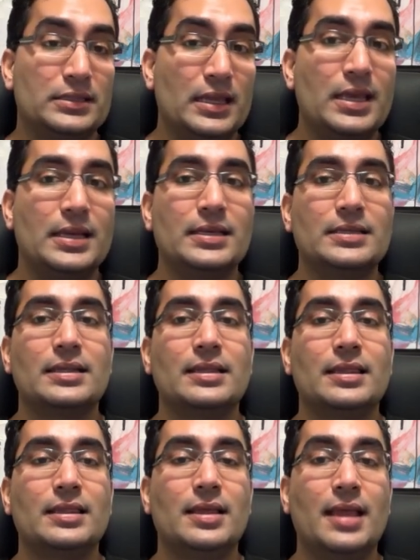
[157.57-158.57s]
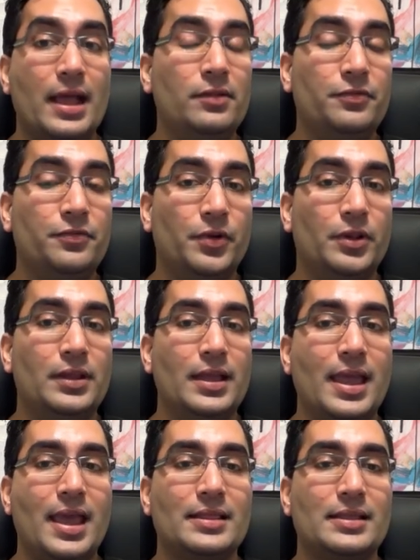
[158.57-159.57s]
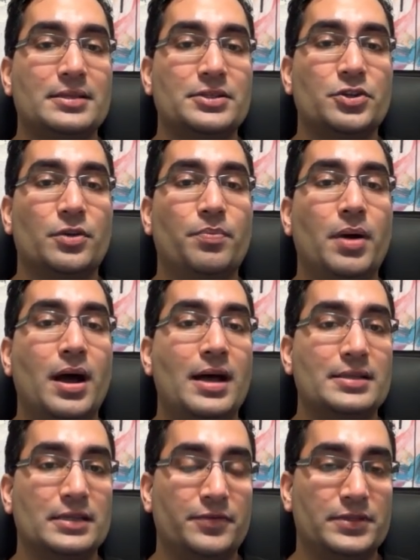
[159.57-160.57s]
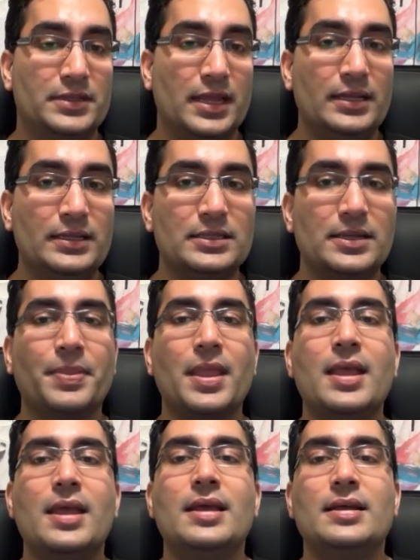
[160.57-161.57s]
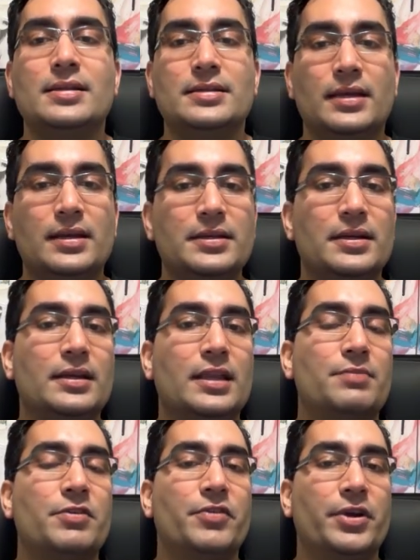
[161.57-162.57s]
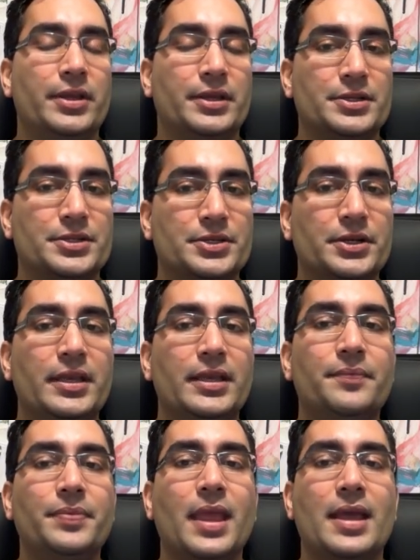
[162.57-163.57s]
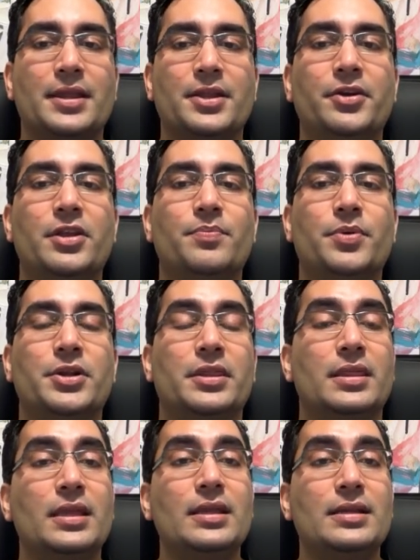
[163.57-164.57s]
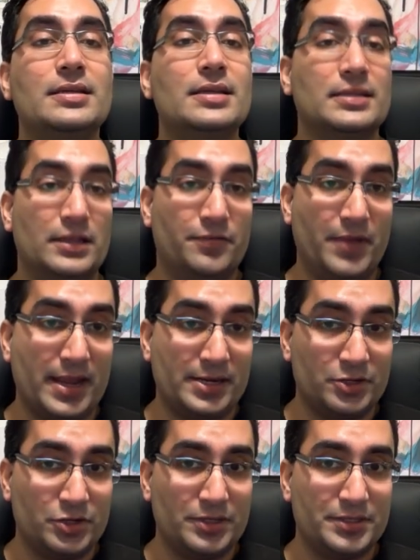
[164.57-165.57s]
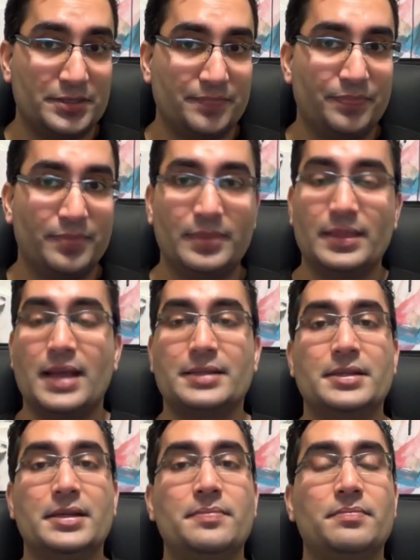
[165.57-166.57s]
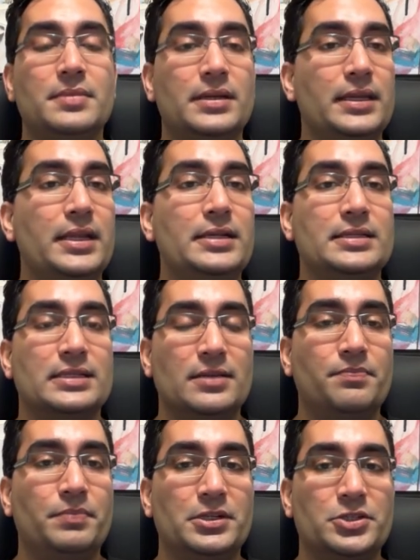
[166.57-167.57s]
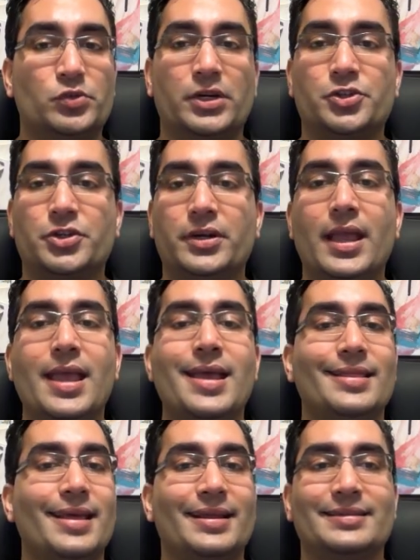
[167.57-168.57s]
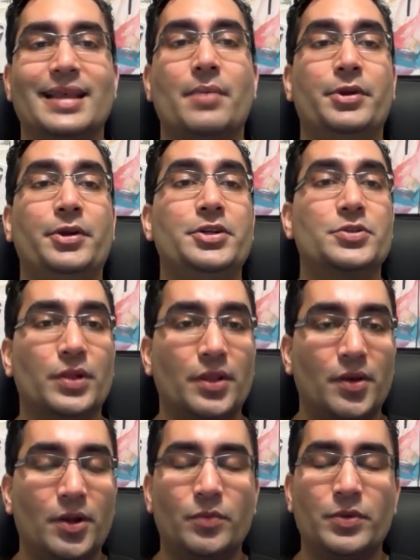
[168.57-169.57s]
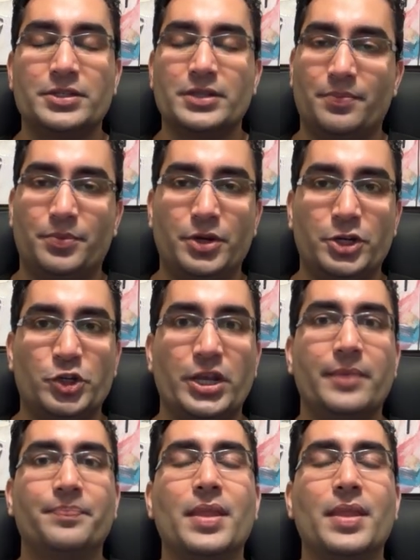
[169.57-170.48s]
is helpful, and this is your positive sentence, can be very concerning, and here you put the disadvantages. That's it. Neat, simple structure that examiners will always appreciate.